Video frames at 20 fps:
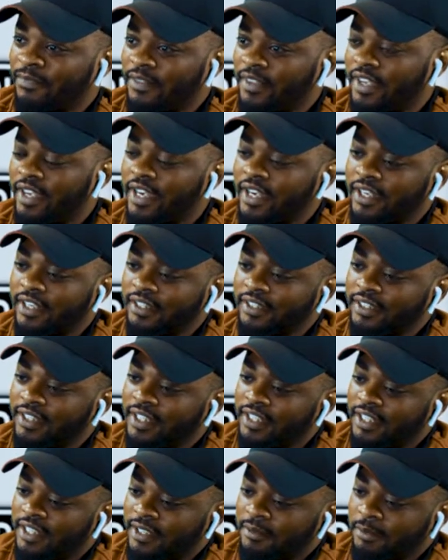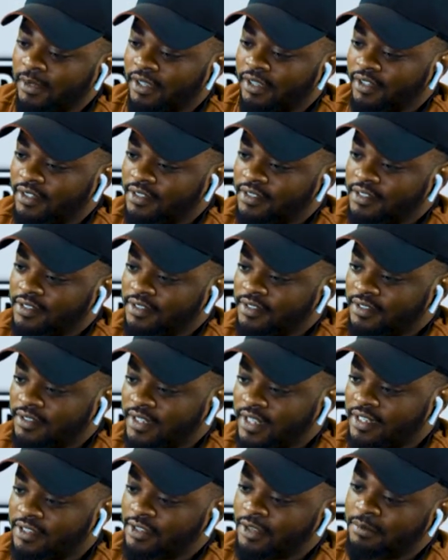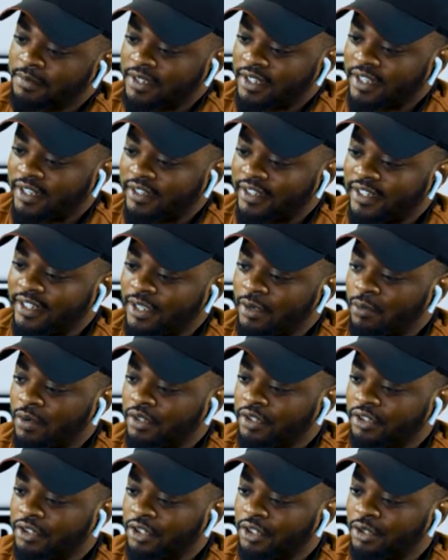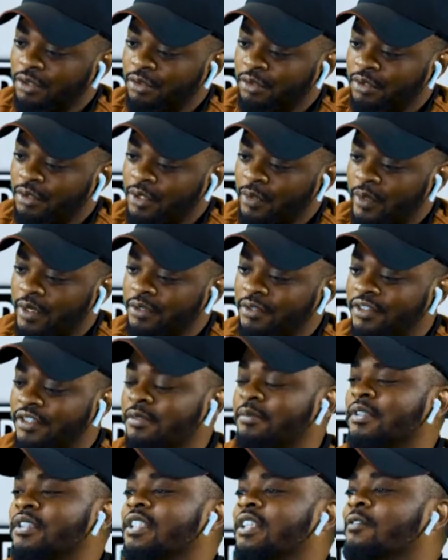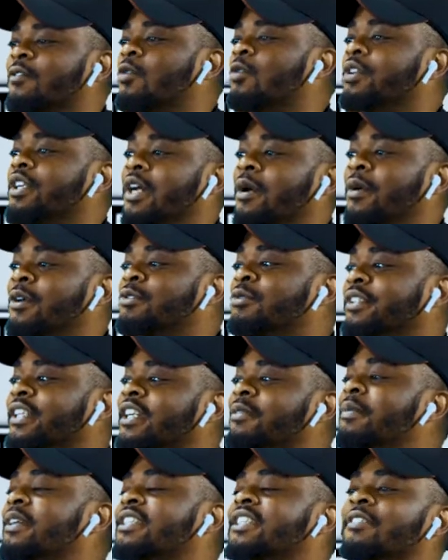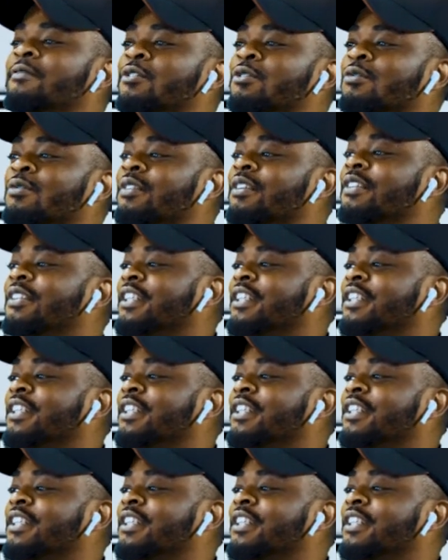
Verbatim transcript: Yeah. Because that's something I really want to do. I want to see myself going. I want to get myself into